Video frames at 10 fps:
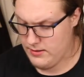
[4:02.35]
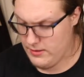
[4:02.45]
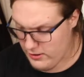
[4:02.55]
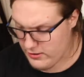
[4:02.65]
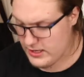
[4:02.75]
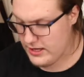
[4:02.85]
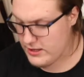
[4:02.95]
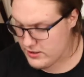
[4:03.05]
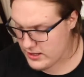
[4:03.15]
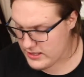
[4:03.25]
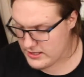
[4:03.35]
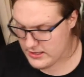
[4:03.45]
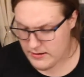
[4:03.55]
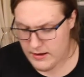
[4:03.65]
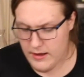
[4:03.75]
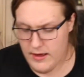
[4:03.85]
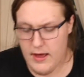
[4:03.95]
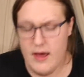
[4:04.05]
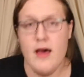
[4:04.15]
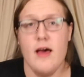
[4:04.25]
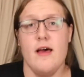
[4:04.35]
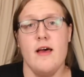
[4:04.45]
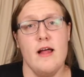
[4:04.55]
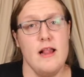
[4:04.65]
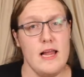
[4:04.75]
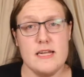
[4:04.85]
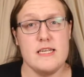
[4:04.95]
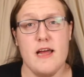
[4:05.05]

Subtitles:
Looks interesting. Let's